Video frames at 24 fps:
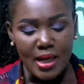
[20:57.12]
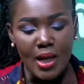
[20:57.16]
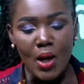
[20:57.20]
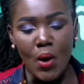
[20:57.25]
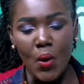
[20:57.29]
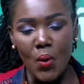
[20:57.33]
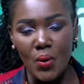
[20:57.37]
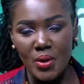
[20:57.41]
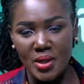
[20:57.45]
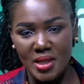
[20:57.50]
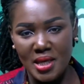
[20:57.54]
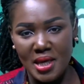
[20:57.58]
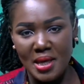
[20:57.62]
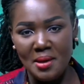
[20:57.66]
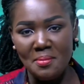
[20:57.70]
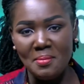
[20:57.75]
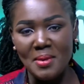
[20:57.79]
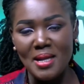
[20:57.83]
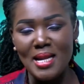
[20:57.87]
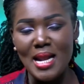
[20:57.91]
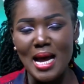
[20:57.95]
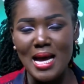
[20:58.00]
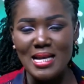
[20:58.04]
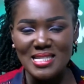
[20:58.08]
Okay,
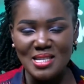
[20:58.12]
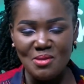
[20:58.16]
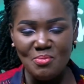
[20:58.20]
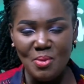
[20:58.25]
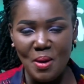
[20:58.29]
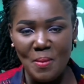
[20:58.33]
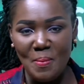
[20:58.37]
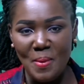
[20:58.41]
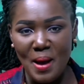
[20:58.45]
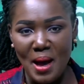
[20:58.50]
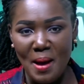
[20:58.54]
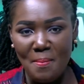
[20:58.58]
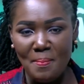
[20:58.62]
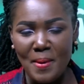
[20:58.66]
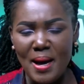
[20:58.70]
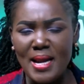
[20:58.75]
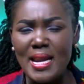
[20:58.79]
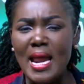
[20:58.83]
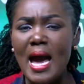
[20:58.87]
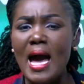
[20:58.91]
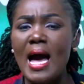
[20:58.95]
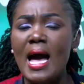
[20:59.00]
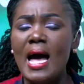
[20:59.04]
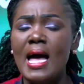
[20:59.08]
me da se papa papa
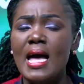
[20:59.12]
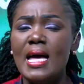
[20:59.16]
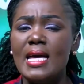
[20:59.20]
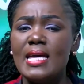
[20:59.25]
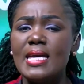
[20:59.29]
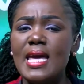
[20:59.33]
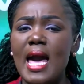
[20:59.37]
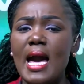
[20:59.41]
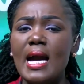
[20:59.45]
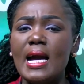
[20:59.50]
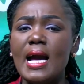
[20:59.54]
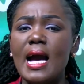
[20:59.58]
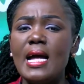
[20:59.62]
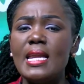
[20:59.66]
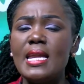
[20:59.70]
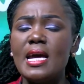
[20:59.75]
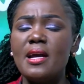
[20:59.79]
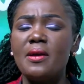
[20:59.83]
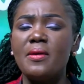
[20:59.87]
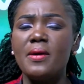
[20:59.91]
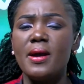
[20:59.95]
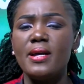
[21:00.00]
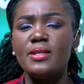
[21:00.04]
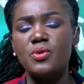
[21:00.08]
na yeah. Yeka the
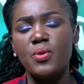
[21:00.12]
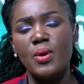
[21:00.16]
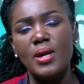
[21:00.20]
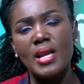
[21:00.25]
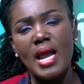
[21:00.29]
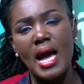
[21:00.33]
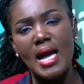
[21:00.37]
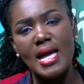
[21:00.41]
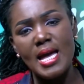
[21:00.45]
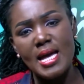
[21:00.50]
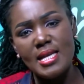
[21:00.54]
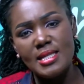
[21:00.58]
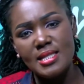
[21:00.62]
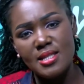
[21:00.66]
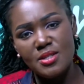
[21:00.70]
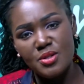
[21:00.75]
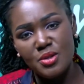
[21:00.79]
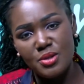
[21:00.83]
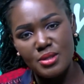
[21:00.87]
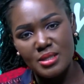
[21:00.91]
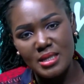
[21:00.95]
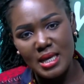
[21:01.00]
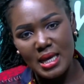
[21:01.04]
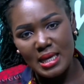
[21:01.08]
great queen ayenge
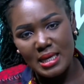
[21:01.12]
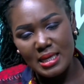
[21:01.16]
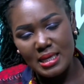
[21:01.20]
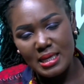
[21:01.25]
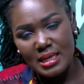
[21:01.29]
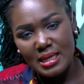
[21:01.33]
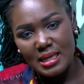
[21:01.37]
so say.